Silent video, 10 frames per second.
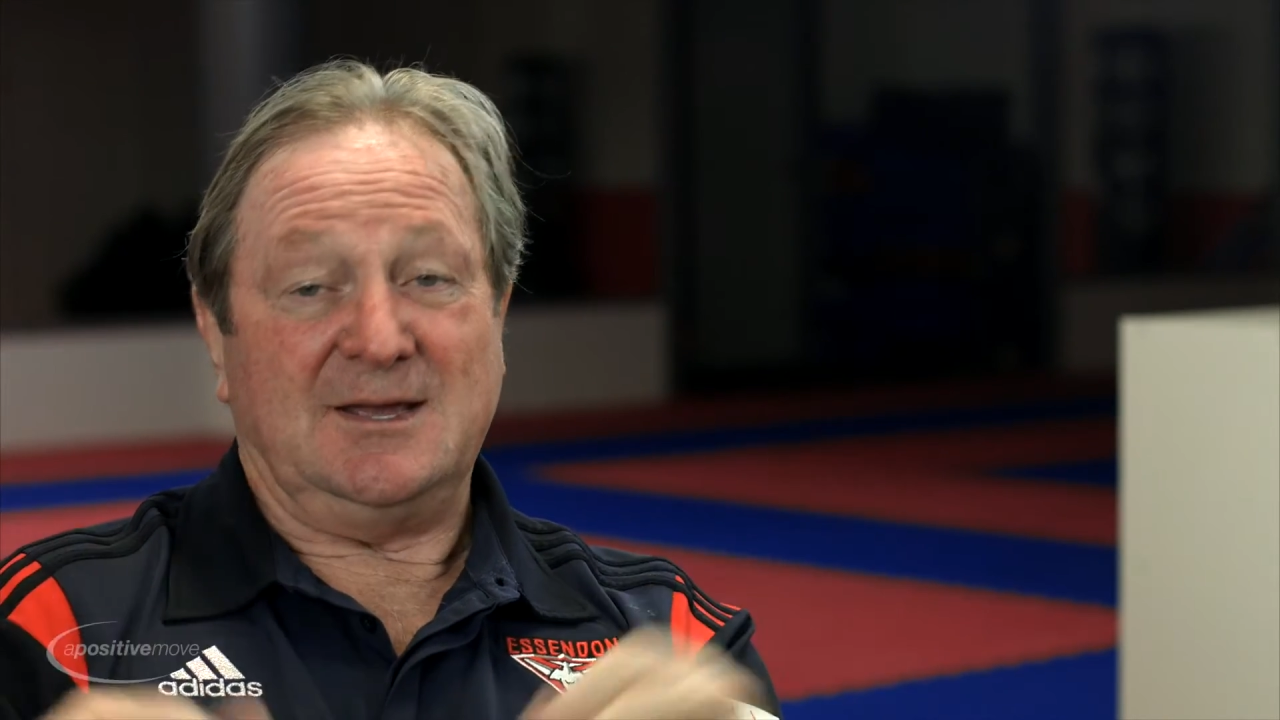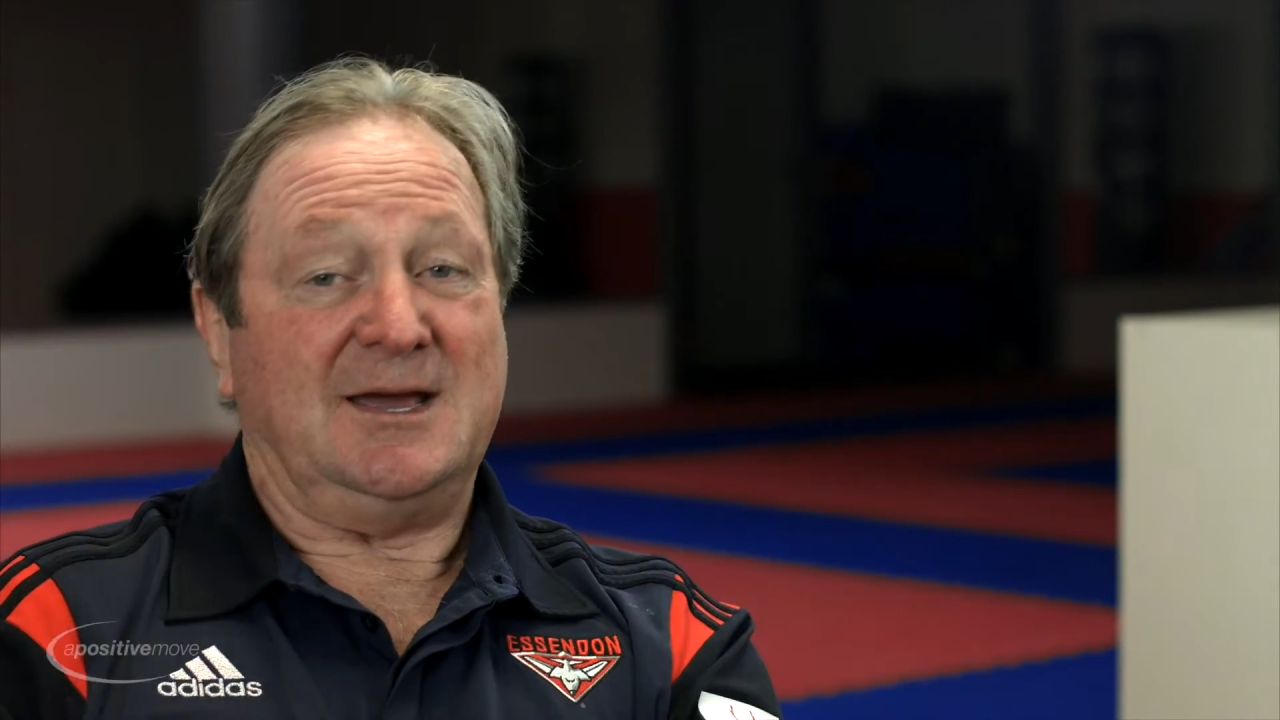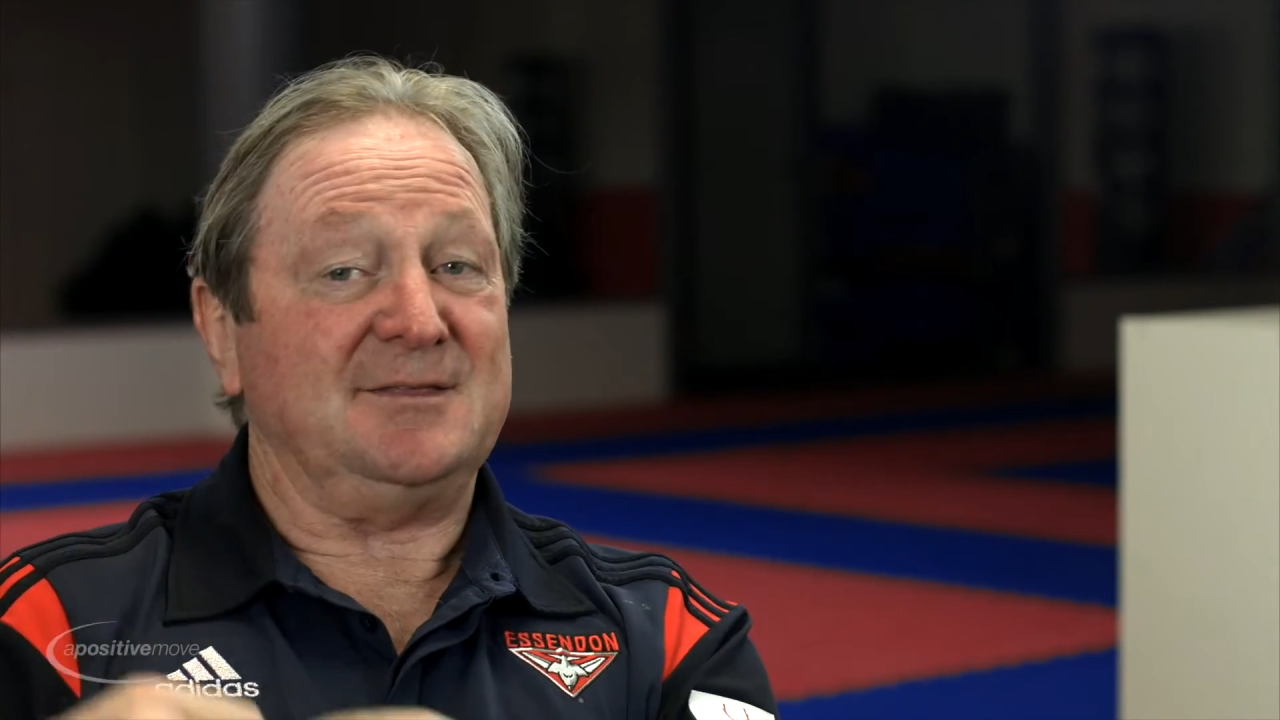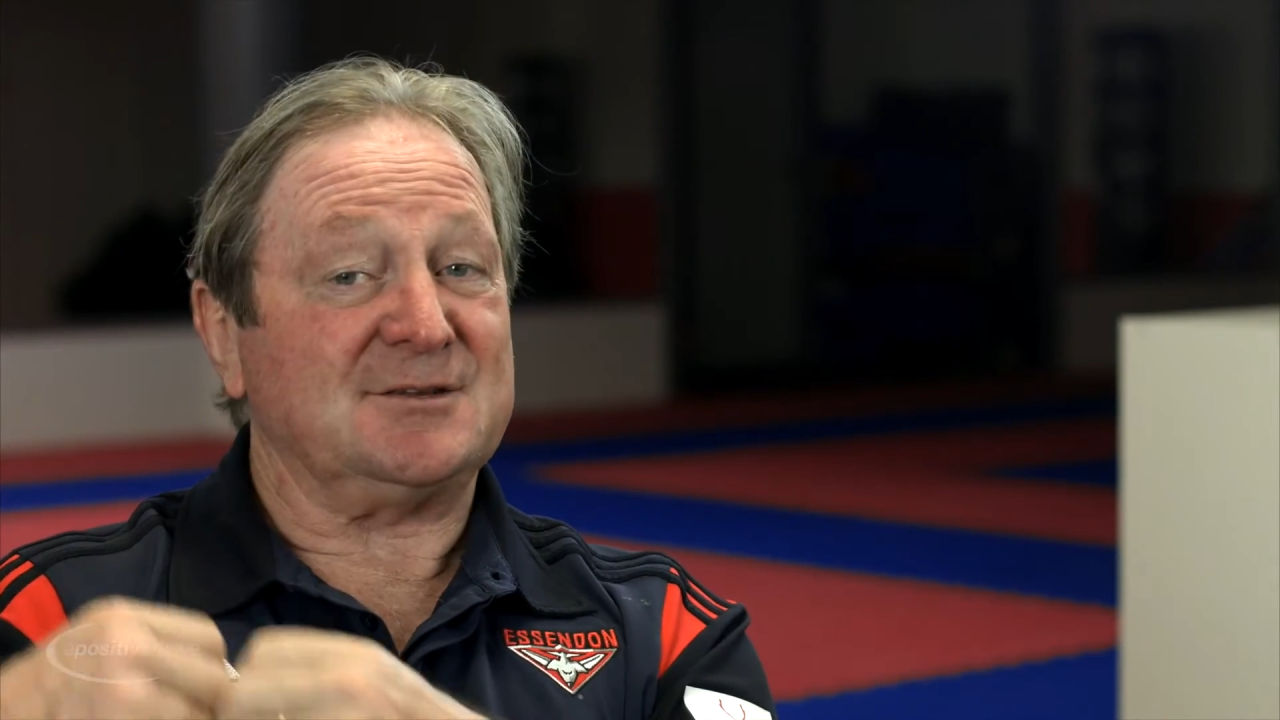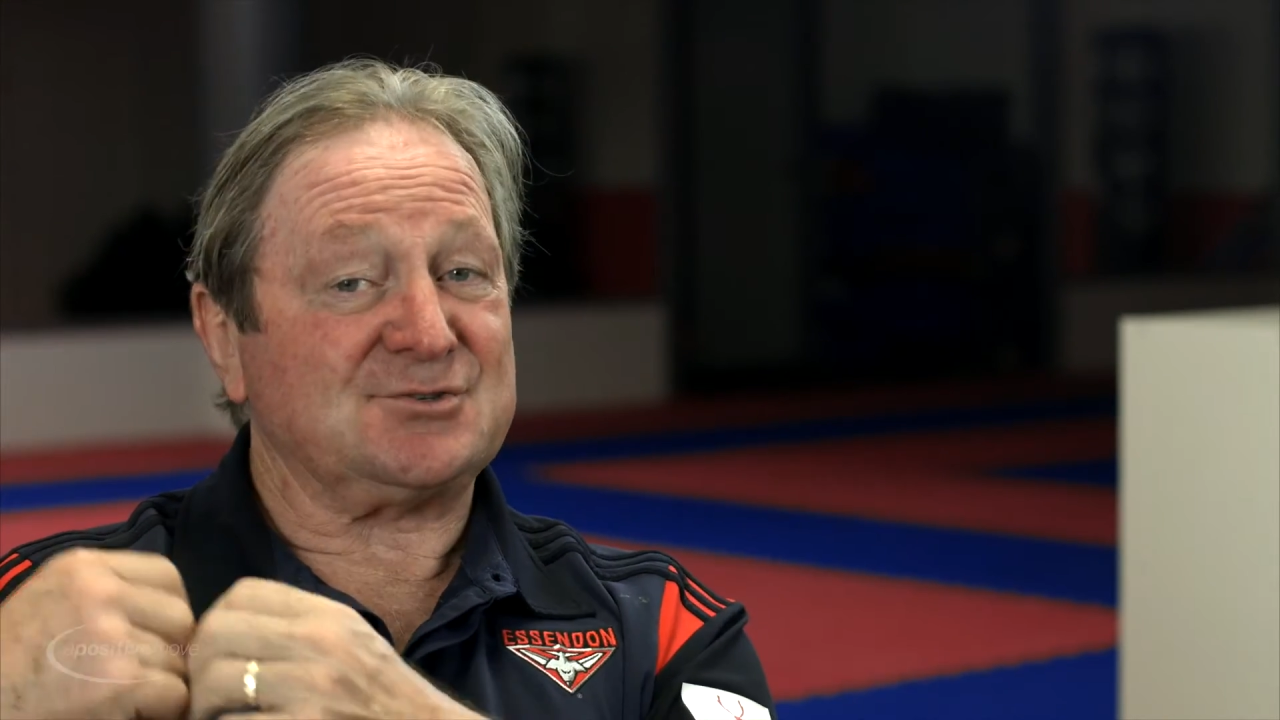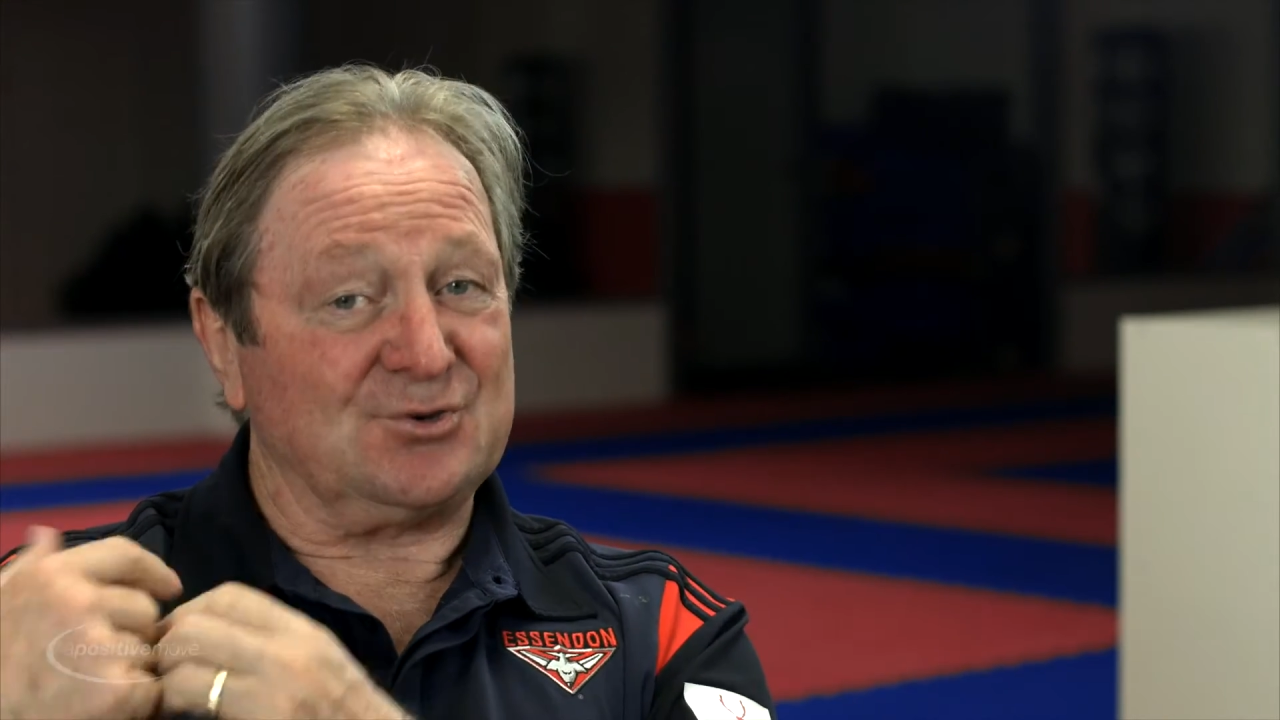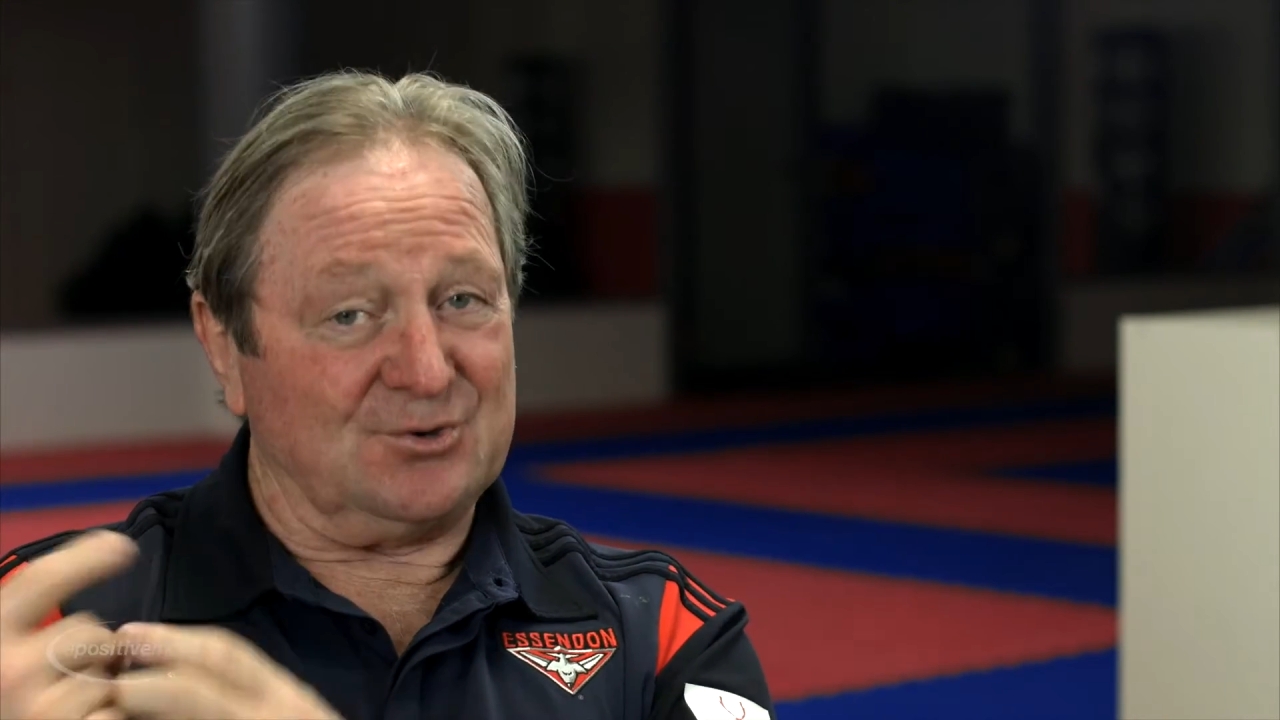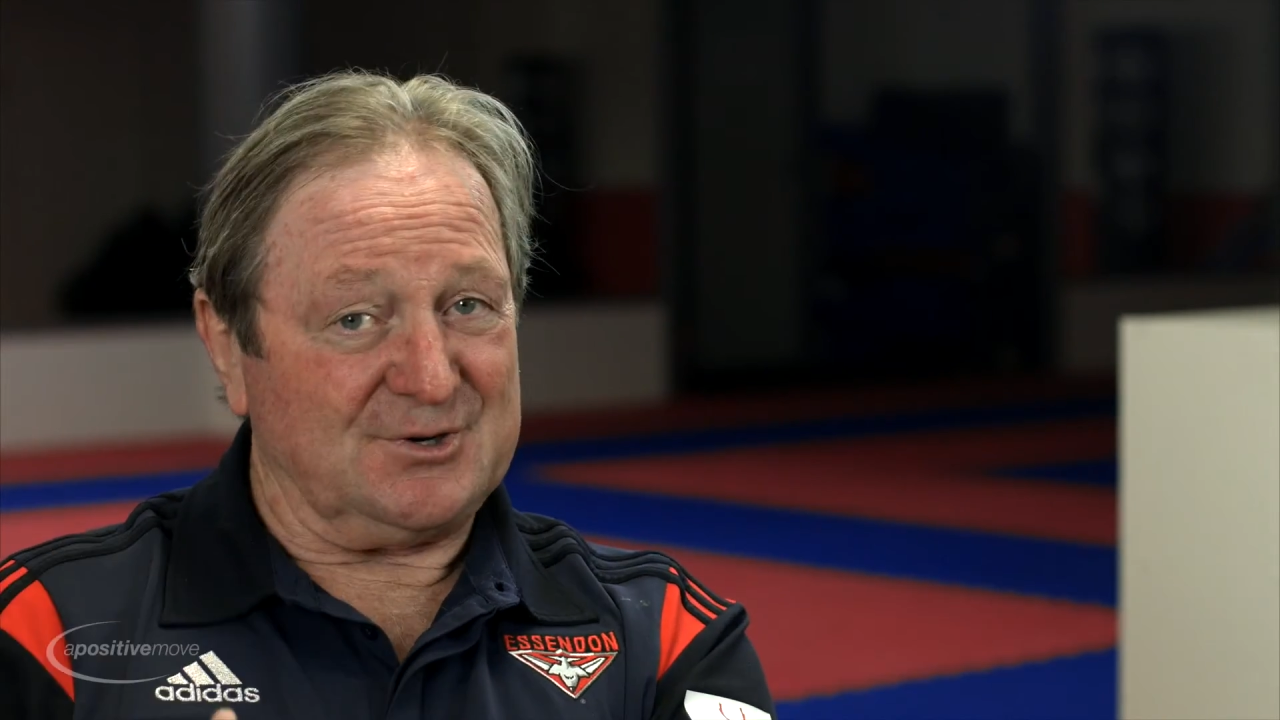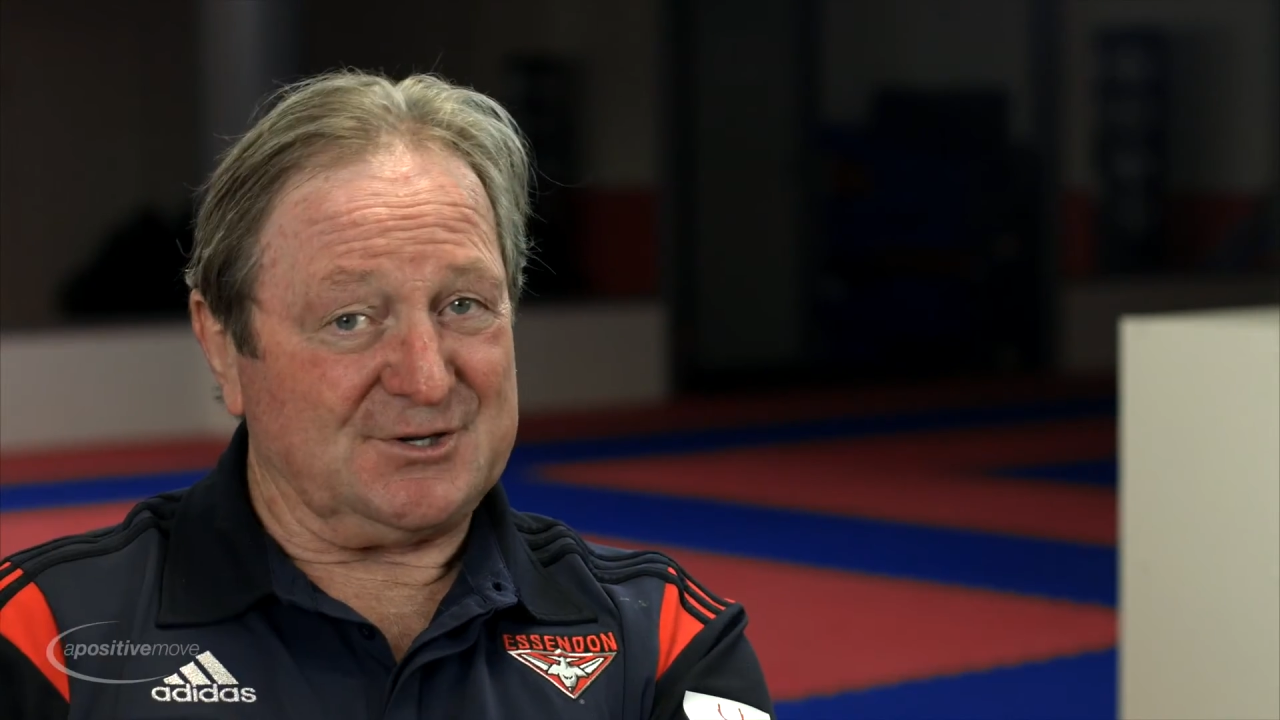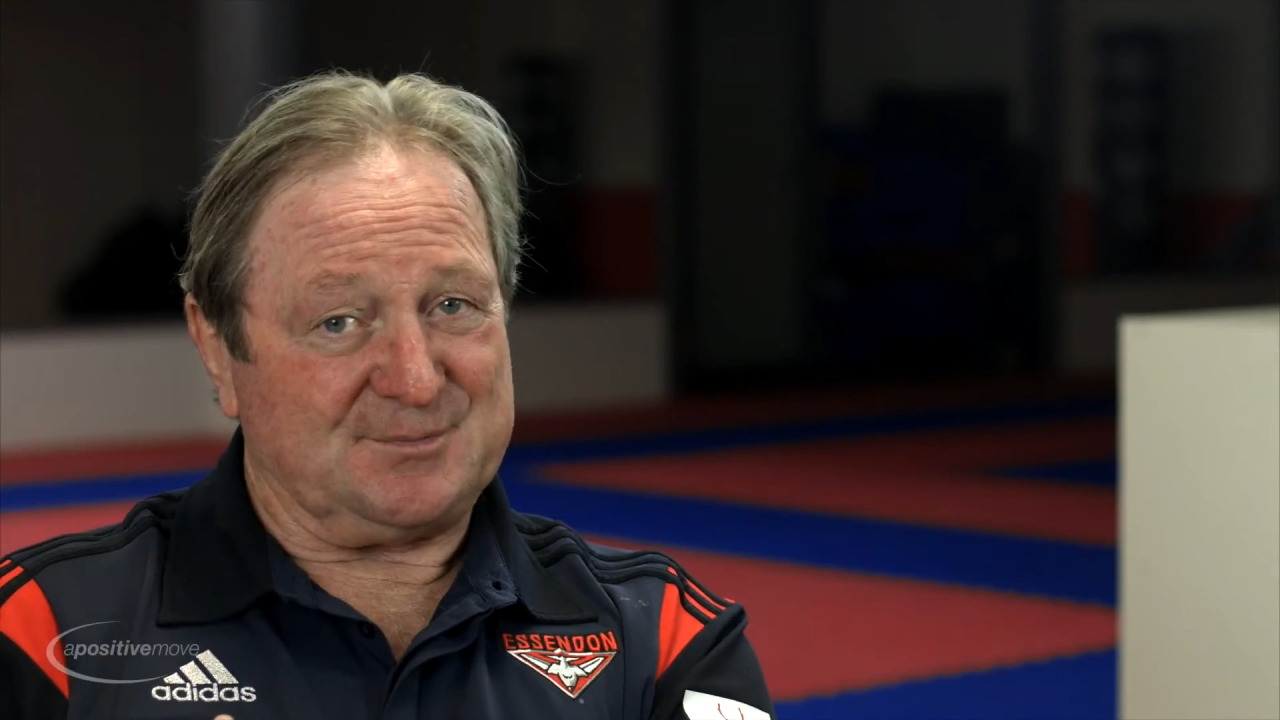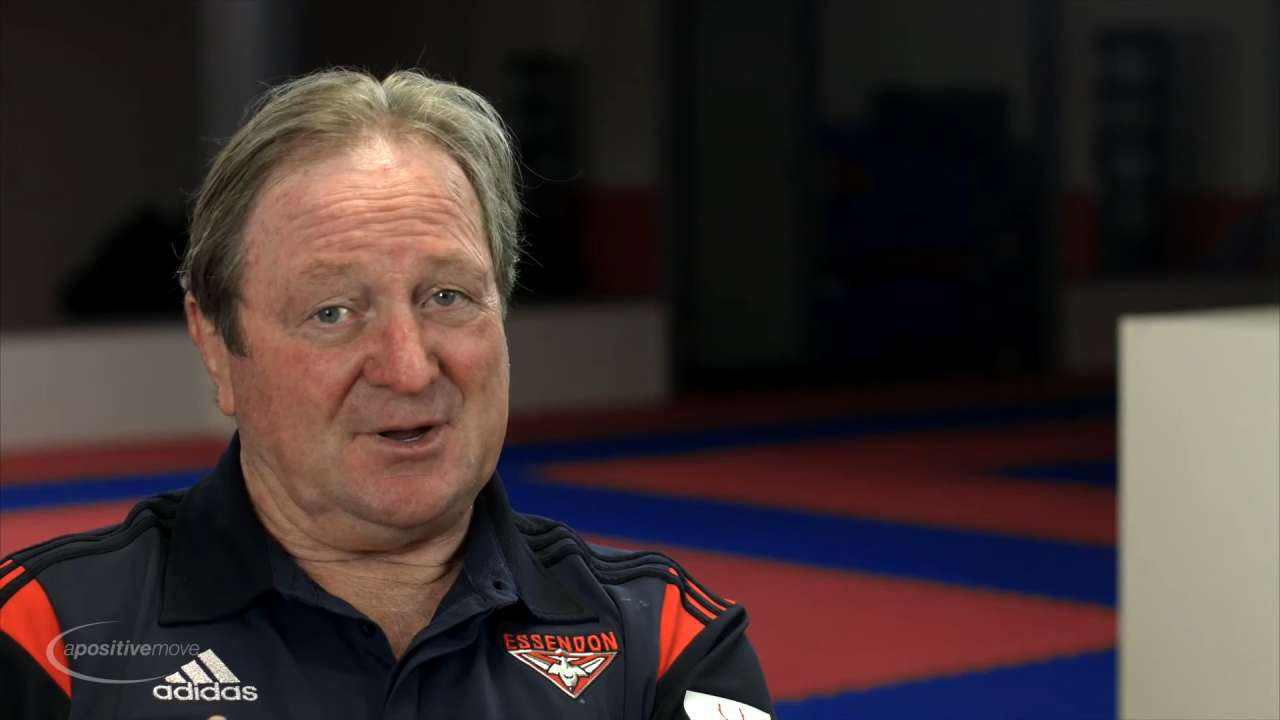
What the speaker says: And the stories